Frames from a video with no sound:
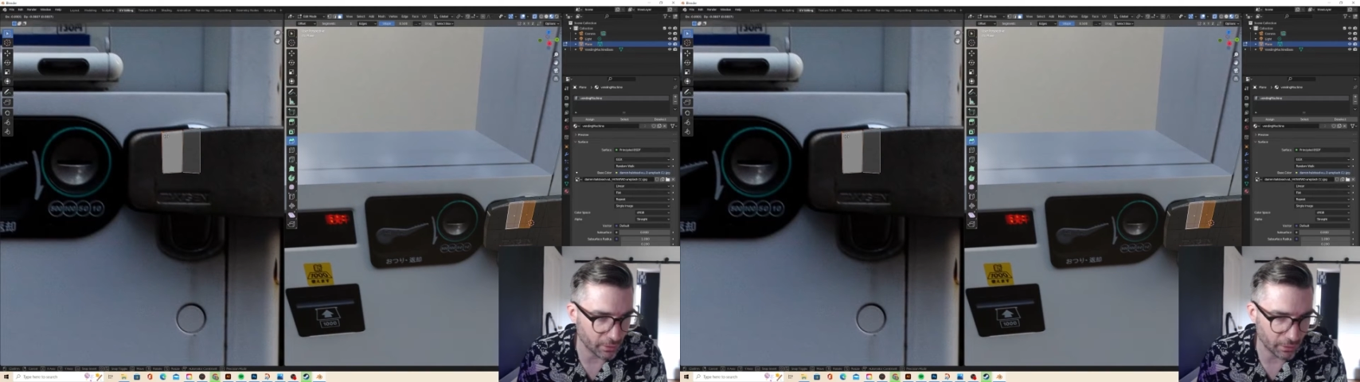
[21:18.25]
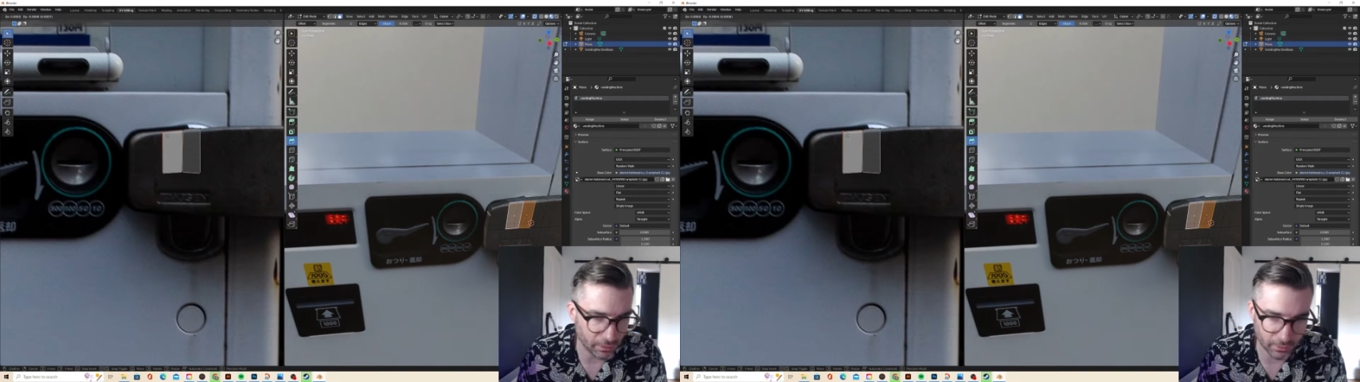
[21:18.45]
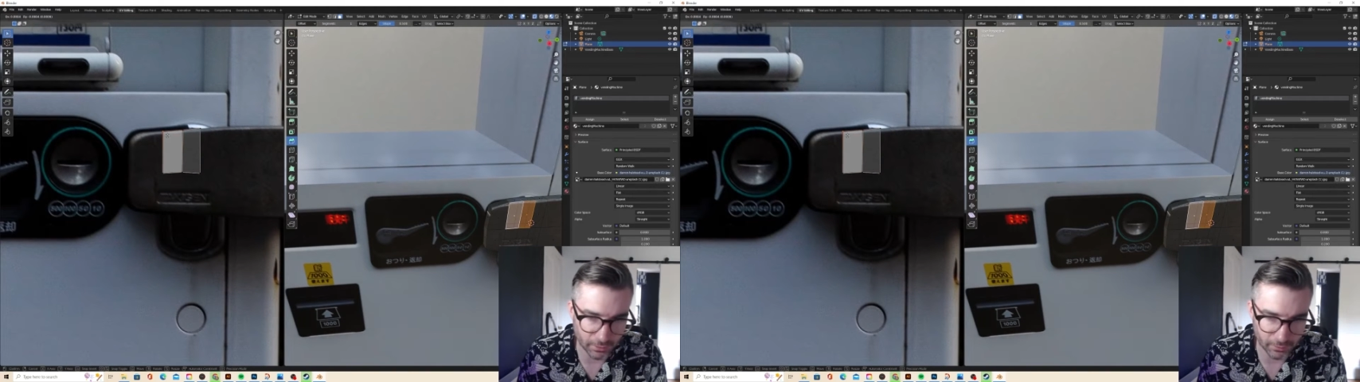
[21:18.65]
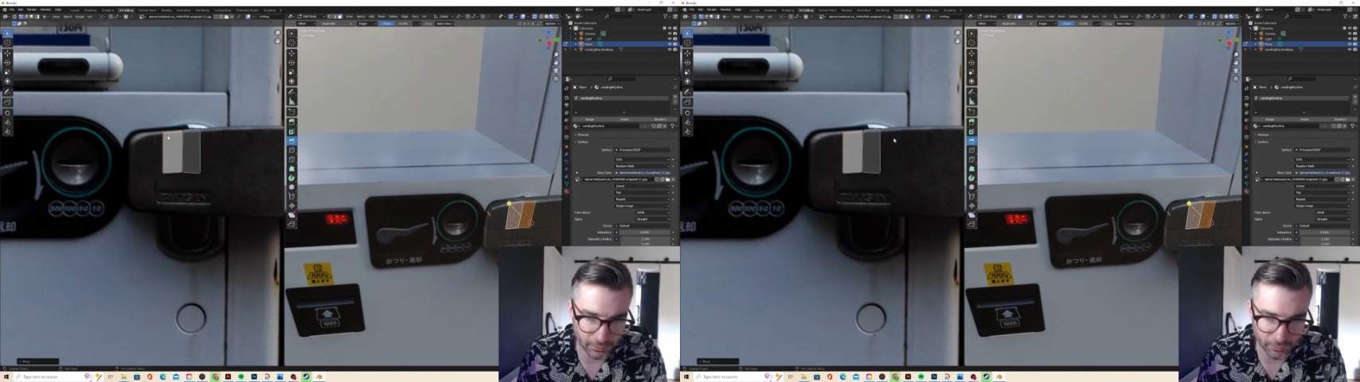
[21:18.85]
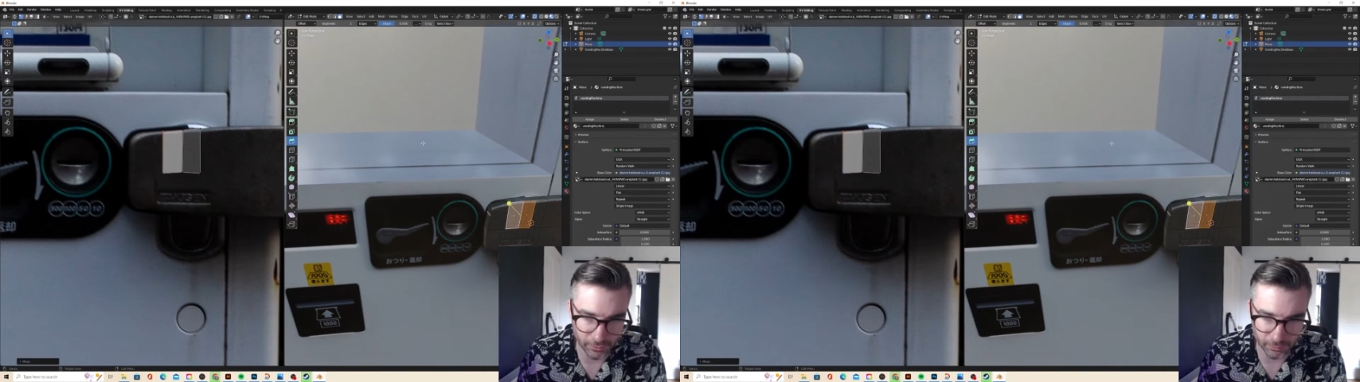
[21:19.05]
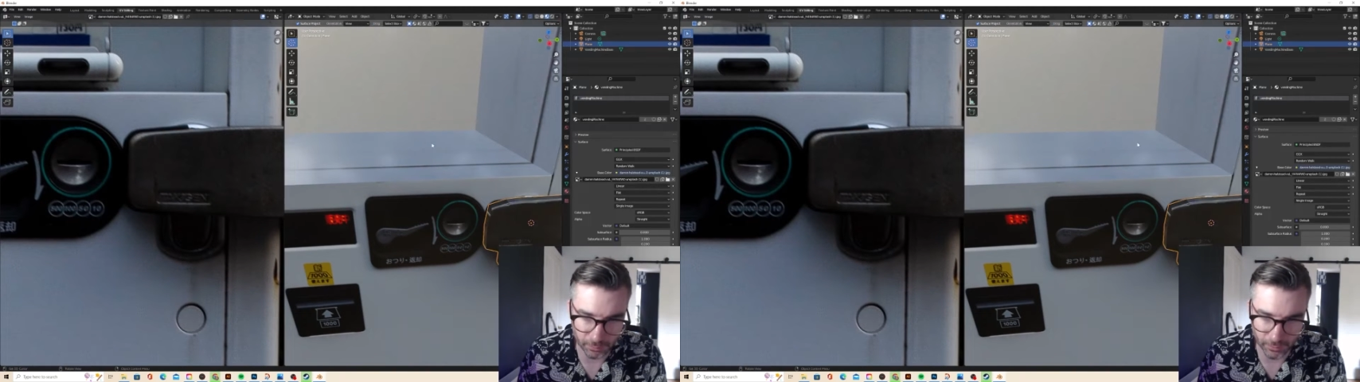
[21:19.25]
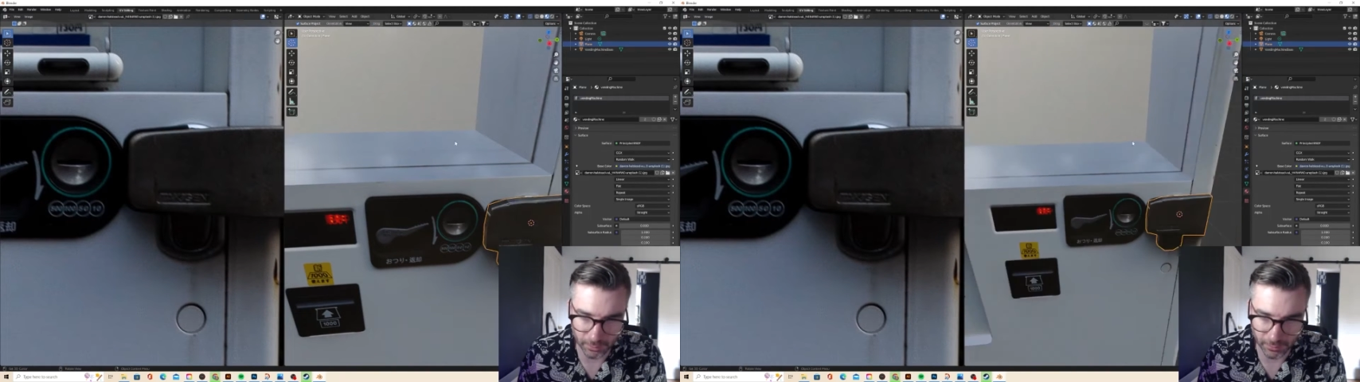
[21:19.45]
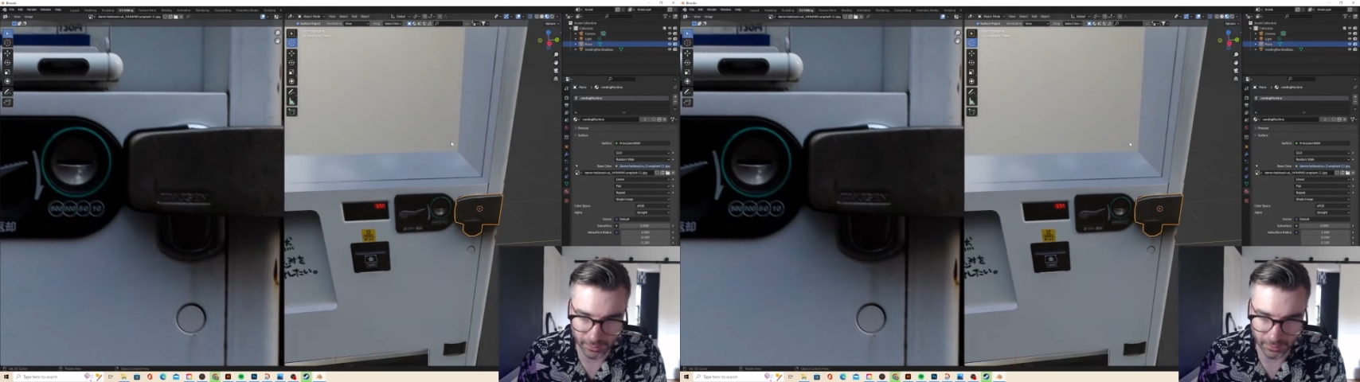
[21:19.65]
line. So I'll just bring
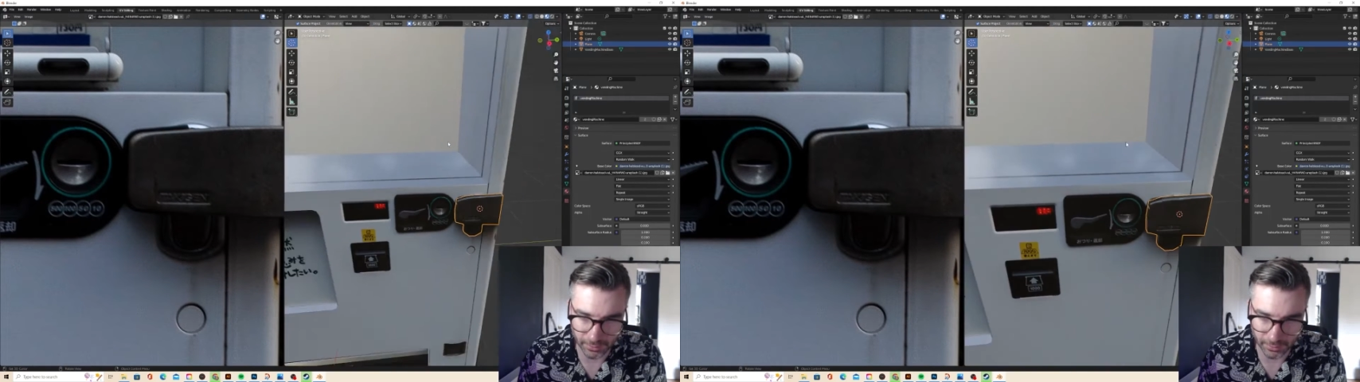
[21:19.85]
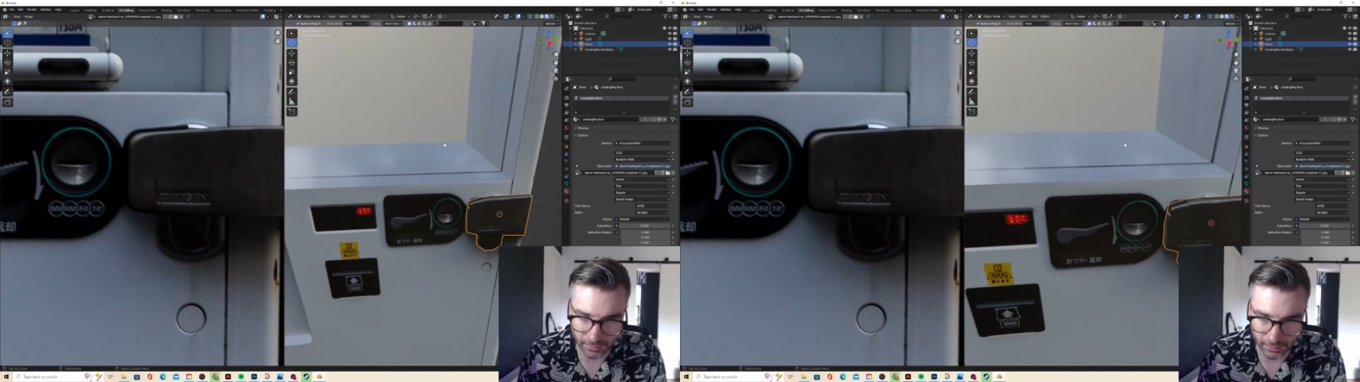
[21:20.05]
that back in.